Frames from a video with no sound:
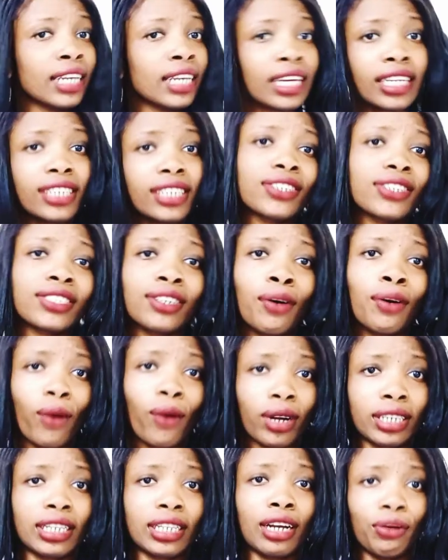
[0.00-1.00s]
It does not
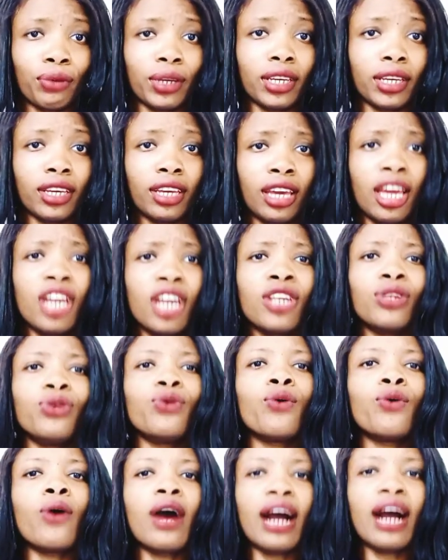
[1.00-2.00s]
work that way.
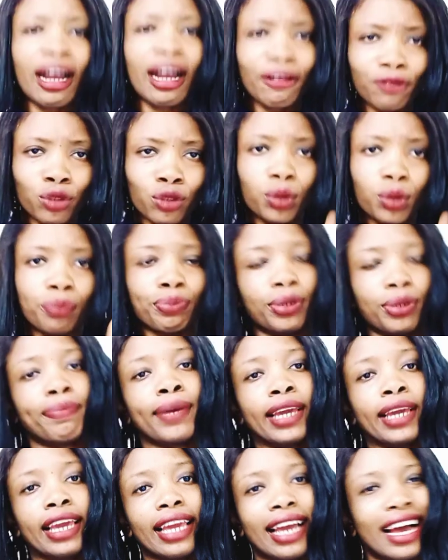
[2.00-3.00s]
You have to
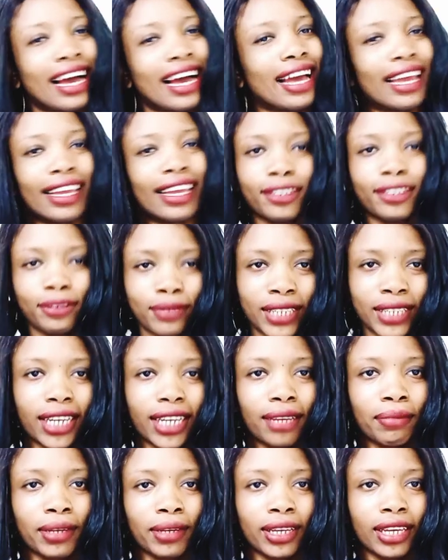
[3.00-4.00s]
prepare ahead of
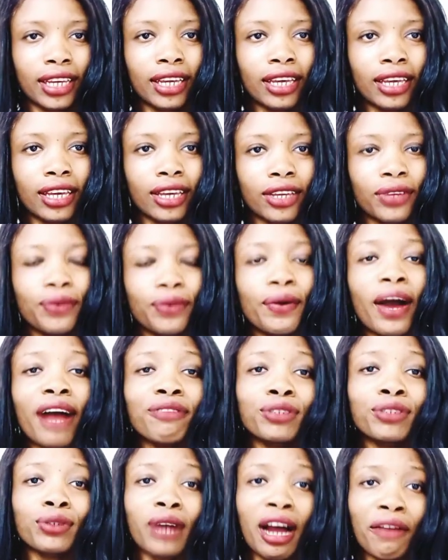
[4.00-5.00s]
time. You
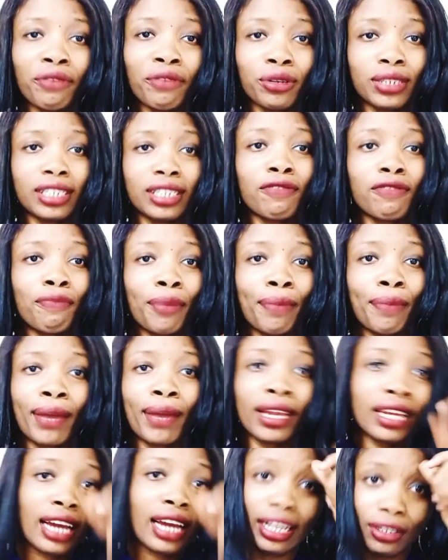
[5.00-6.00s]
have to have yourself
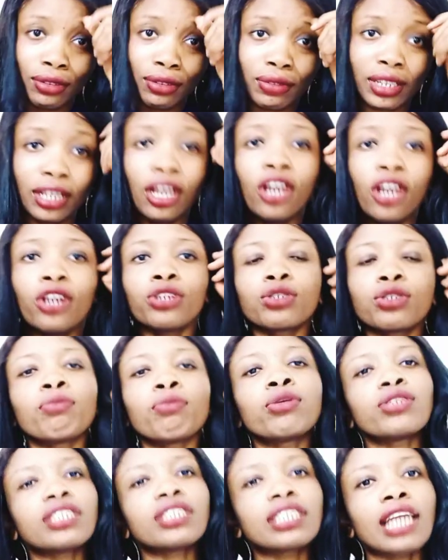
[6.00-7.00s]
prepared ahead of time. So
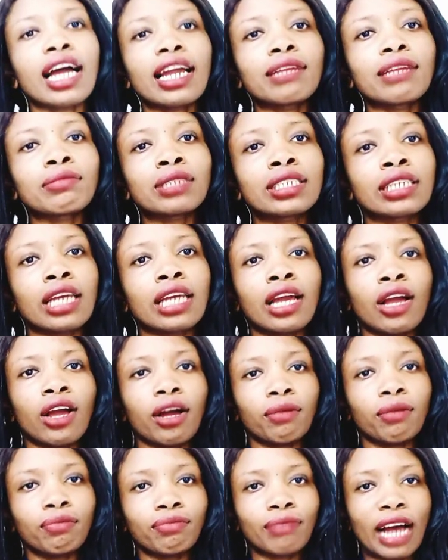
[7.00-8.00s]
most times,
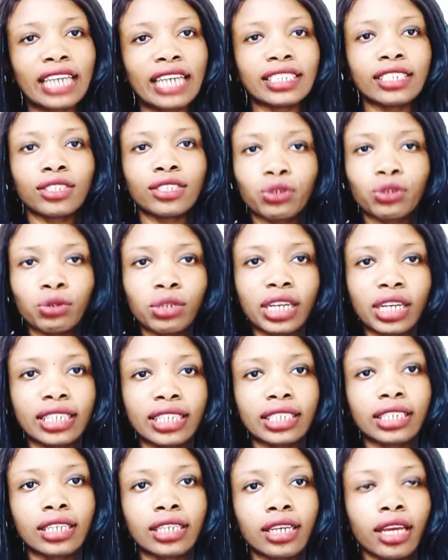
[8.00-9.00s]
as a
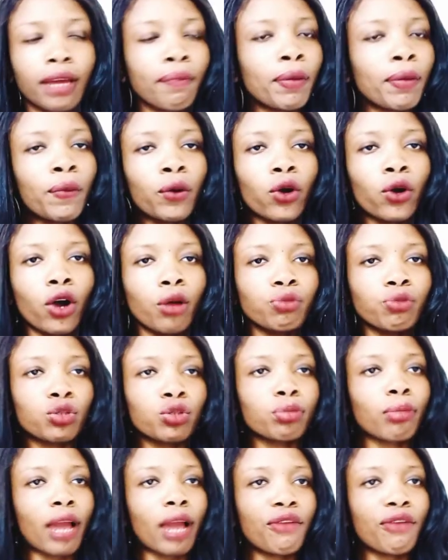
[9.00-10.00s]
student, people come
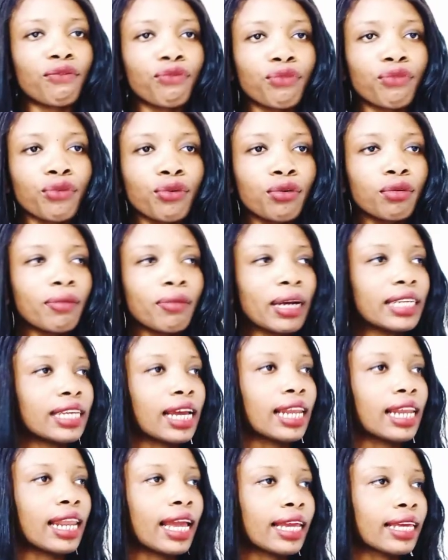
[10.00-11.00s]
to my room and
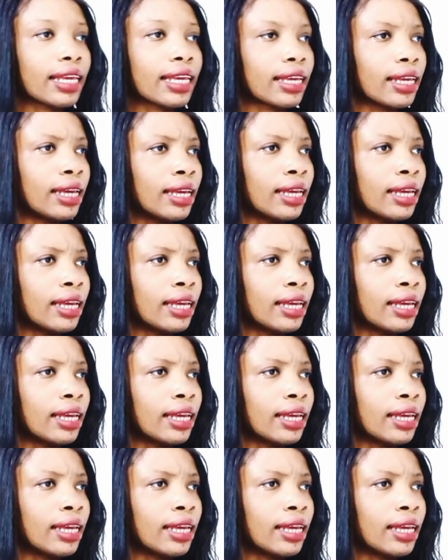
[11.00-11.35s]
they're like,